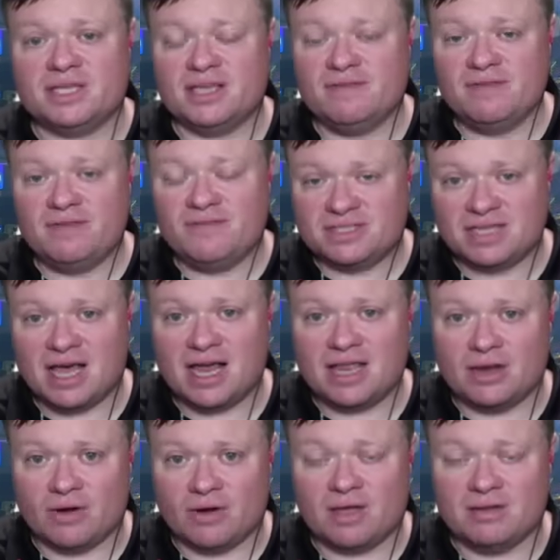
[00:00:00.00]
even if it's not,
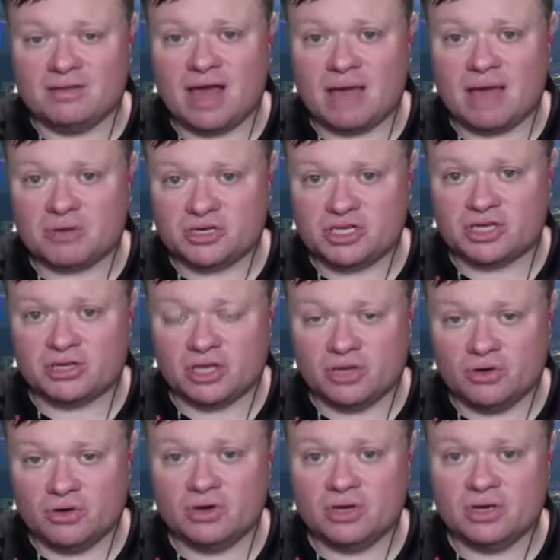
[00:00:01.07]
you know, a not particularly
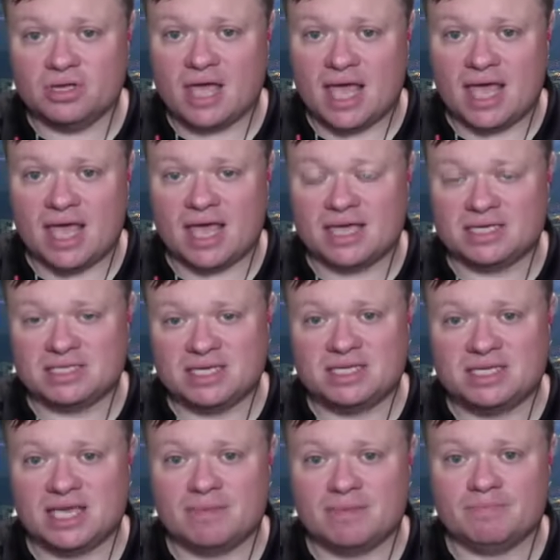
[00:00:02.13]
good AAC
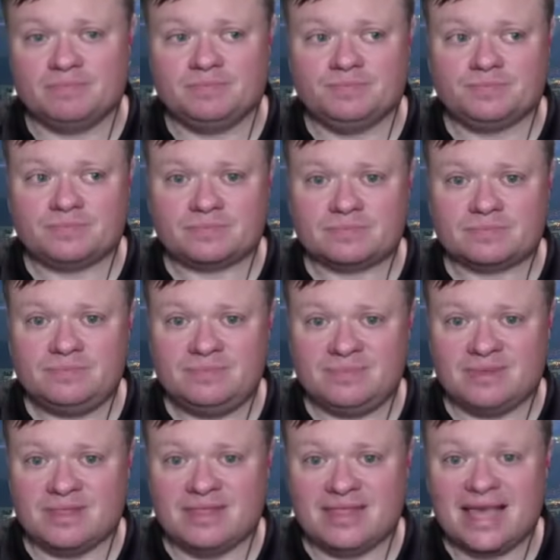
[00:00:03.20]
team,
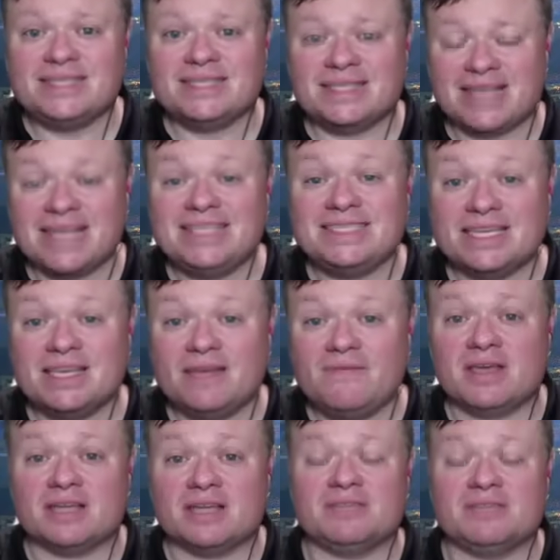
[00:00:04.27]
that's that's
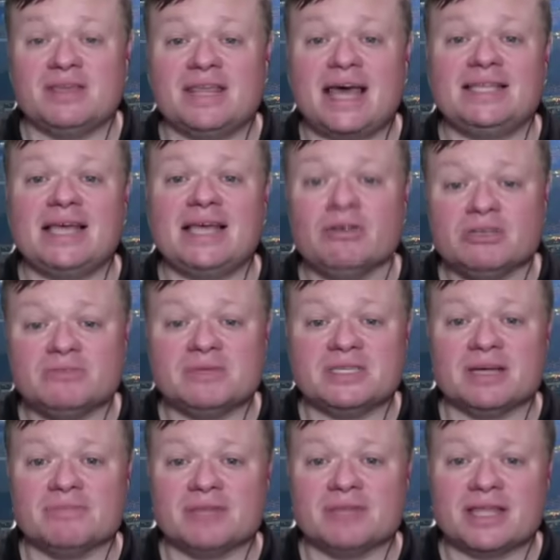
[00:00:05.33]
significant to me. That tells me
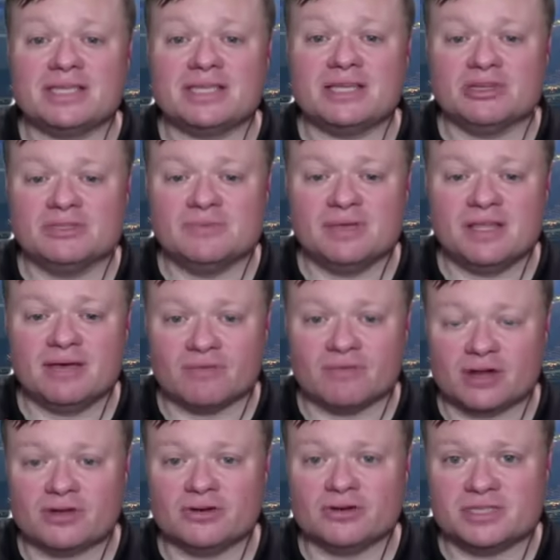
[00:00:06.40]
something. That tells me that
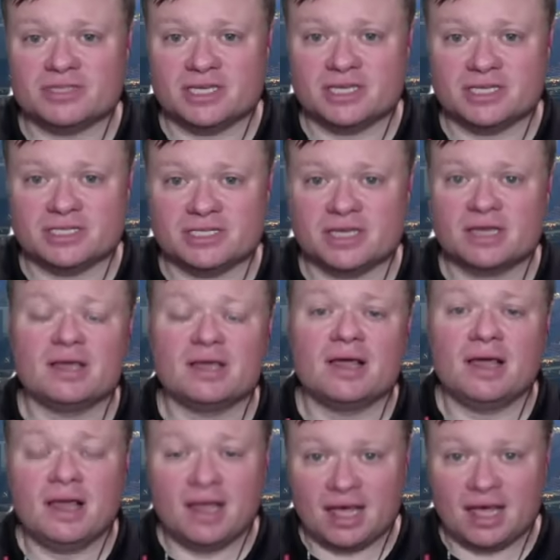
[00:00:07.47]
Rutgers is
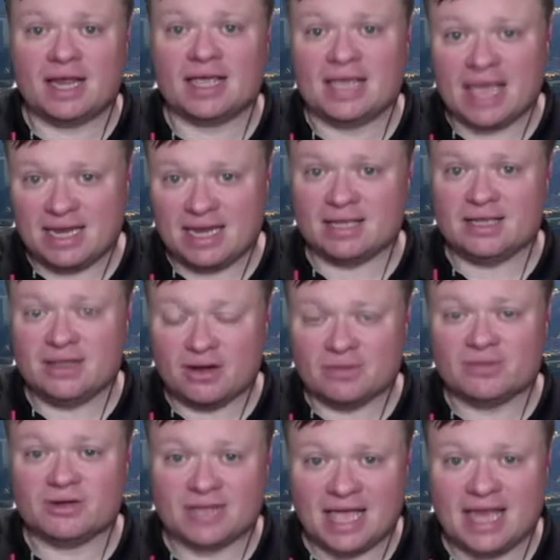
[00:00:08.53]
kind of getting, you know,
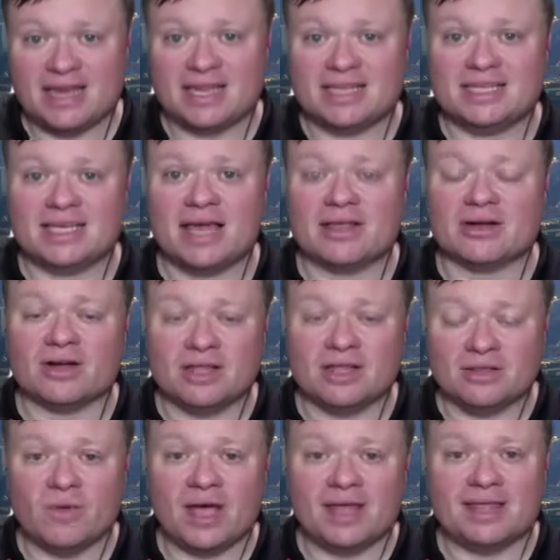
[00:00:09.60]
they're getting it together in
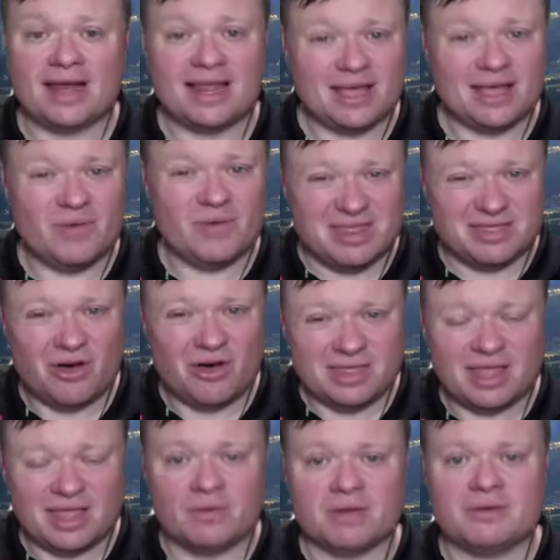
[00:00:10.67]
the way that I think we
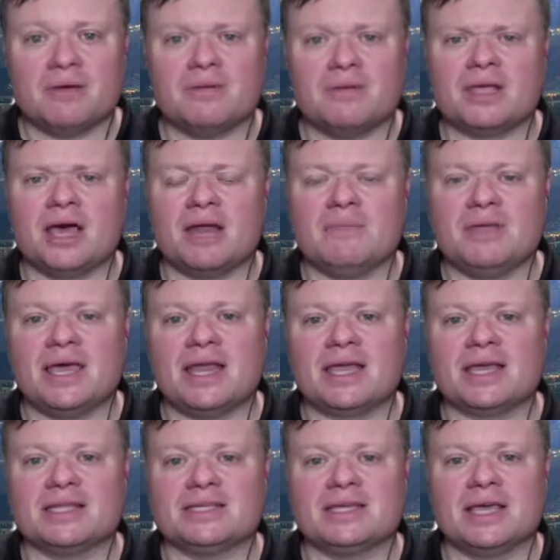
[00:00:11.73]
thought they would kind of be
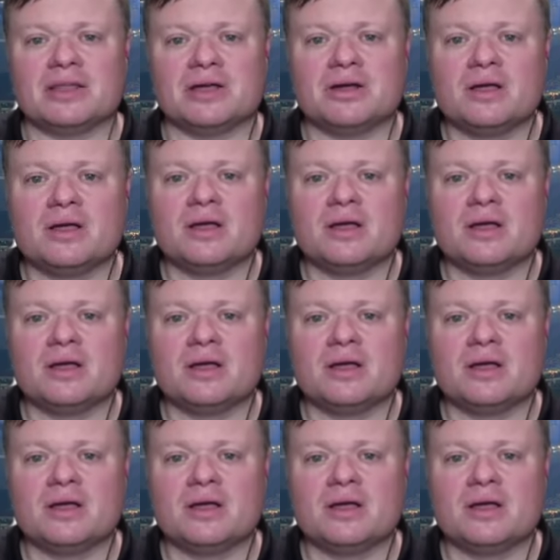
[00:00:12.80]
getting it together.